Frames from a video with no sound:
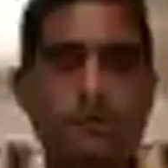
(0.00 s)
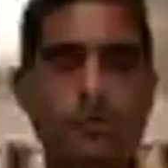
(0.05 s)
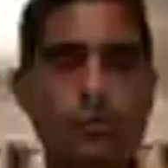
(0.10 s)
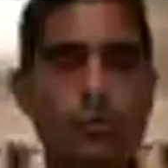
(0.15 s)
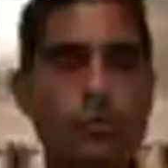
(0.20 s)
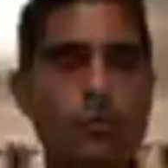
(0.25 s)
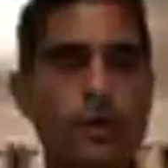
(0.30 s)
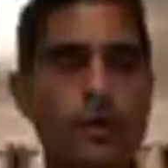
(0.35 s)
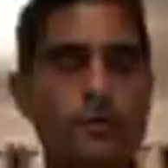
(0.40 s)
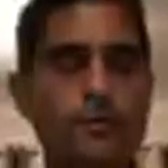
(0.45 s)

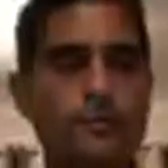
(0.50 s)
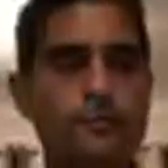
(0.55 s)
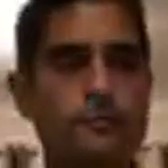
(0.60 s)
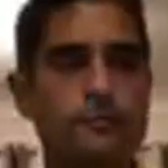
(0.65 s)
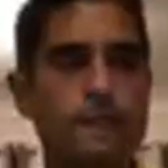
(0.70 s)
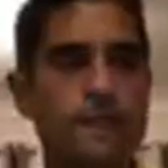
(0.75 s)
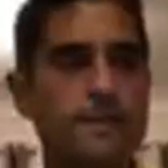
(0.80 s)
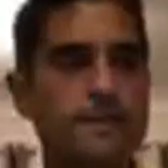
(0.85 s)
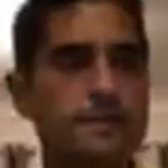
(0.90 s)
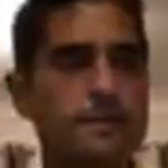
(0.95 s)
all those
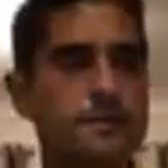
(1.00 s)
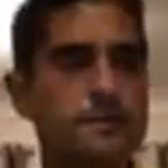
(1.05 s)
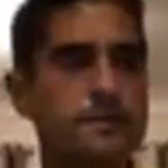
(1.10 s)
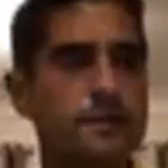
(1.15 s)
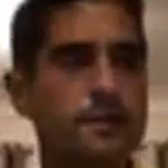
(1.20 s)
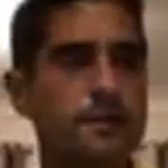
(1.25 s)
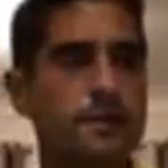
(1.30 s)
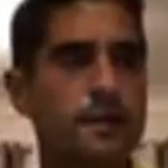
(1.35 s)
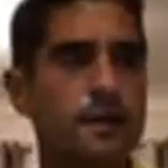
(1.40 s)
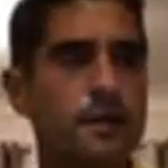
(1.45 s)
reasons, I
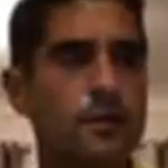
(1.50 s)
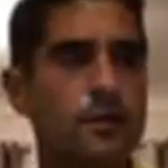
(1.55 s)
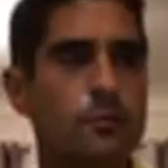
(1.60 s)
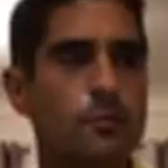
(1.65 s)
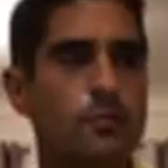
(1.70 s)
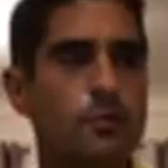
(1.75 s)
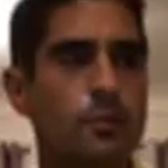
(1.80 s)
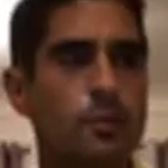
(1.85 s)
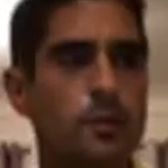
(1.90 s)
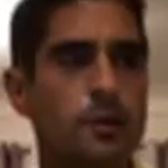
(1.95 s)
think I'll
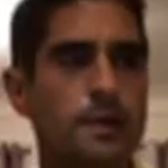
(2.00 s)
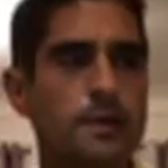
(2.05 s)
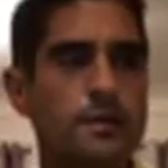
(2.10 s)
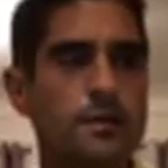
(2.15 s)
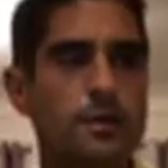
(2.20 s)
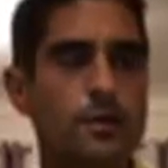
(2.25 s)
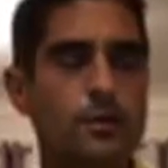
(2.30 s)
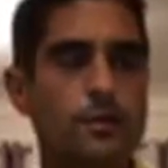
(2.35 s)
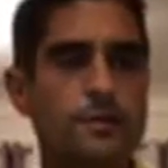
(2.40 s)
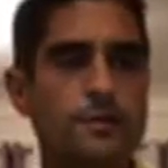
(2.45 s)
probably
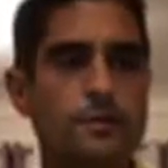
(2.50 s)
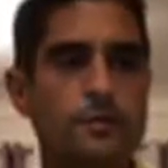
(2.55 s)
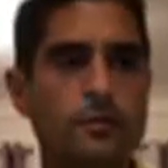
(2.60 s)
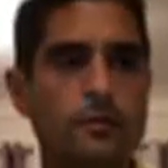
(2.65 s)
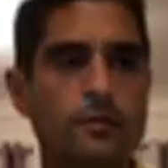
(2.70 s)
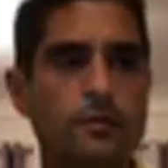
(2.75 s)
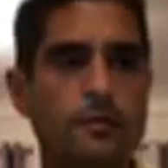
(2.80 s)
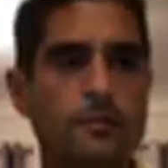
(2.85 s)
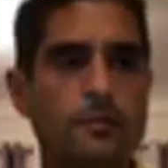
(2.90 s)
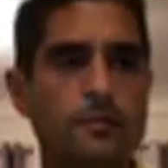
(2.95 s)
do a sort
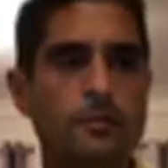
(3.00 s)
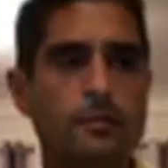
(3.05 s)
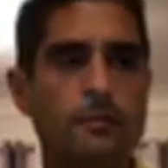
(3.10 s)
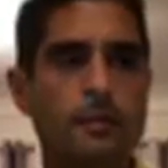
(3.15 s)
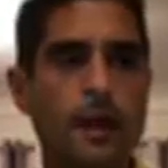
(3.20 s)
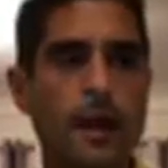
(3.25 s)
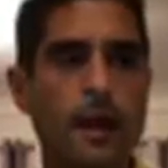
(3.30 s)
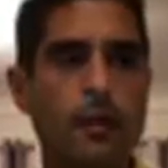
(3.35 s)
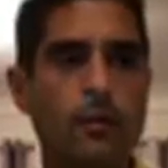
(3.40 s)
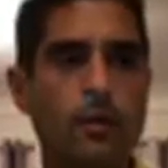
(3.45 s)
of
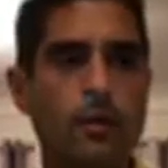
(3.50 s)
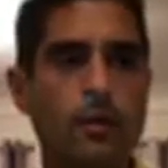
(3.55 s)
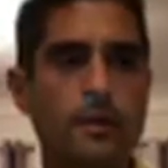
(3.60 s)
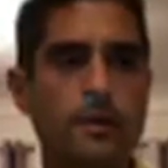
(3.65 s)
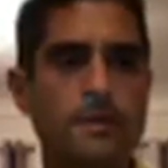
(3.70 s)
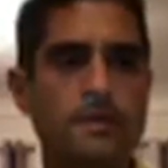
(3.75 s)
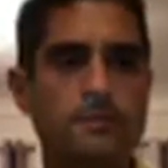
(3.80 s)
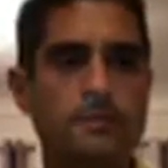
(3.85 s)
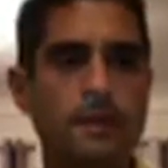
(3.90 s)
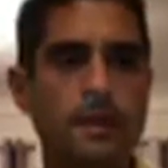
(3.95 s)
Alcohol
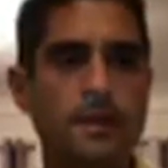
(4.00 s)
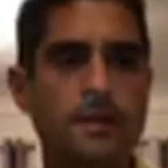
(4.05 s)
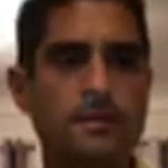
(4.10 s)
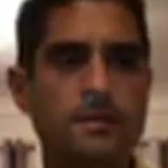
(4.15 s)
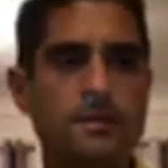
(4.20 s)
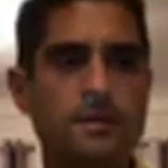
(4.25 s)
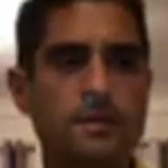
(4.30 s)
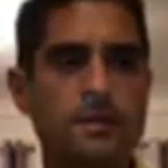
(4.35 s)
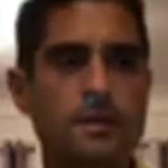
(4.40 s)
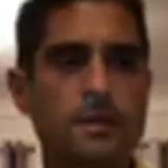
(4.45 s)

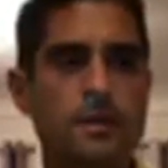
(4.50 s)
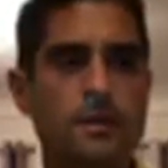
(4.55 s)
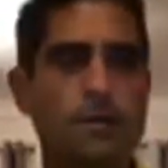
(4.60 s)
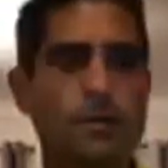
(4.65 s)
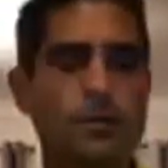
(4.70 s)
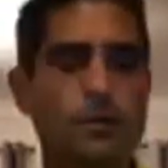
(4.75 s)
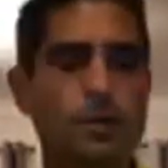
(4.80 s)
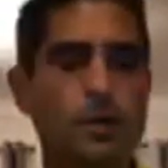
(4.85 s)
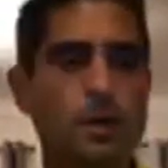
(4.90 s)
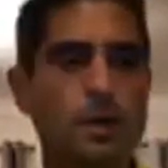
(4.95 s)
Explained
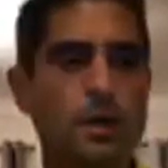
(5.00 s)
2.